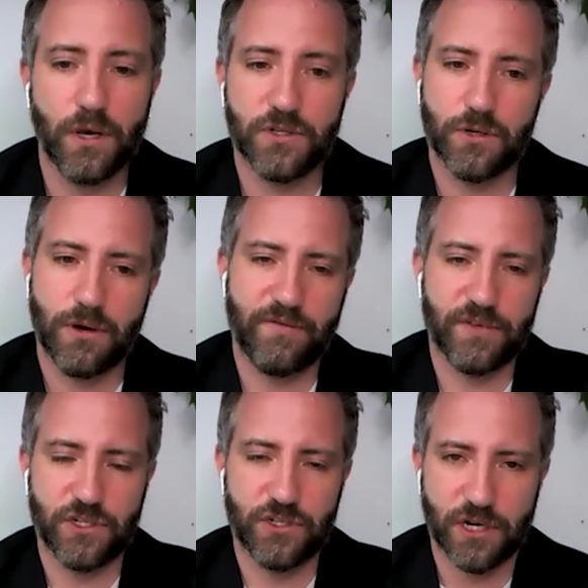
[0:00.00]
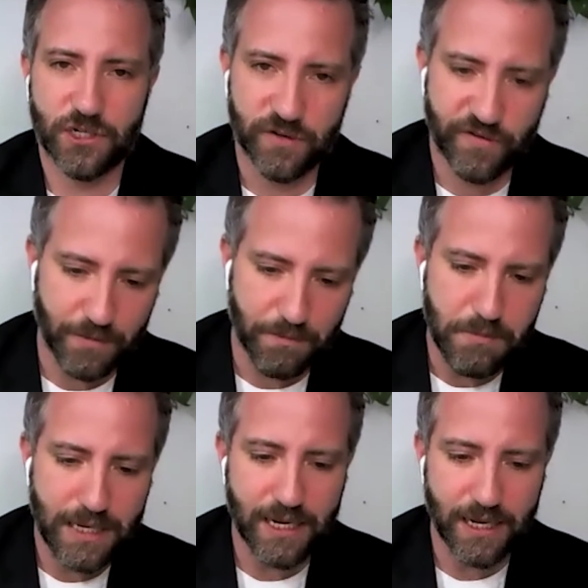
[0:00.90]
also have a structure for
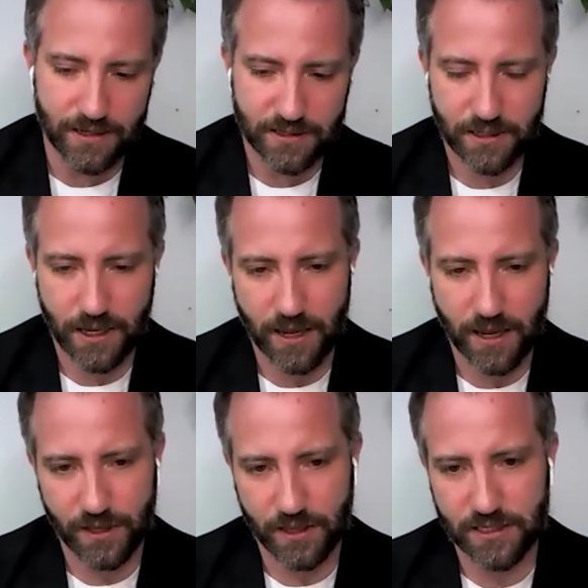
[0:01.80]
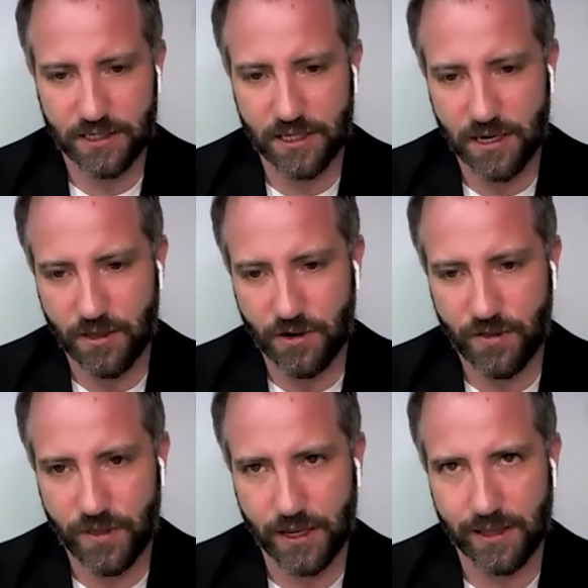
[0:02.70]
meetings. And I think this is another
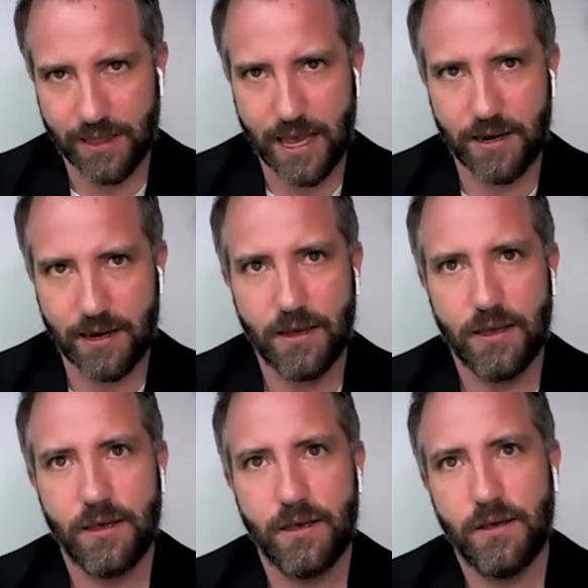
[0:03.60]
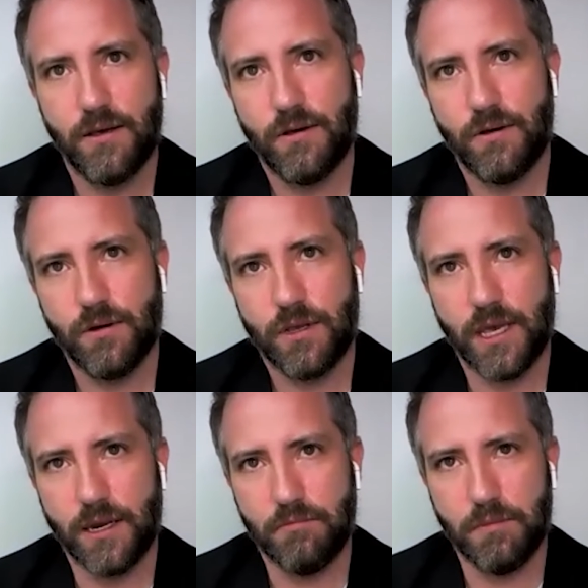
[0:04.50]
thing that
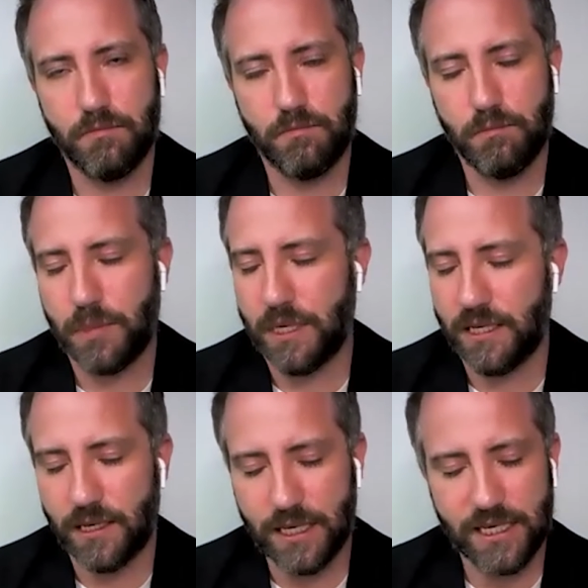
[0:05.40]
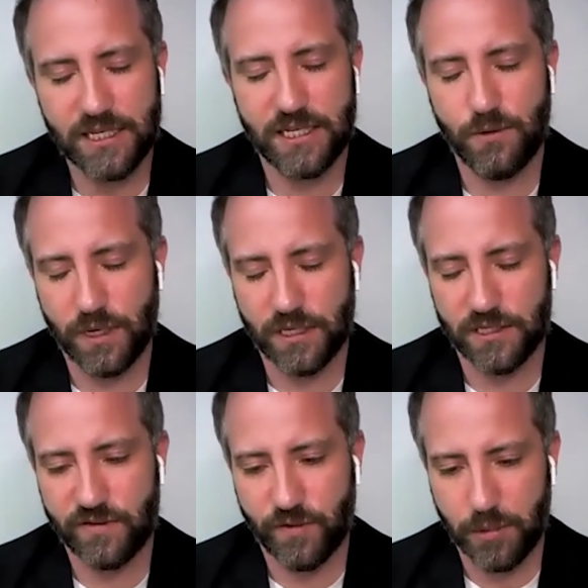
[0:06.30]
can be easy wins
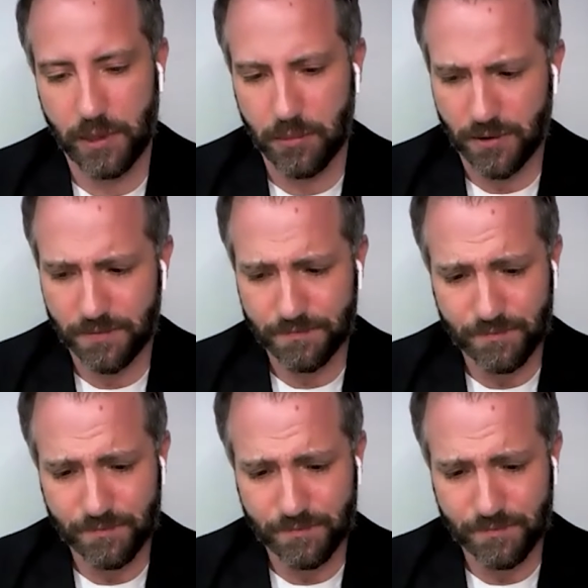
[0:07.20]
for people.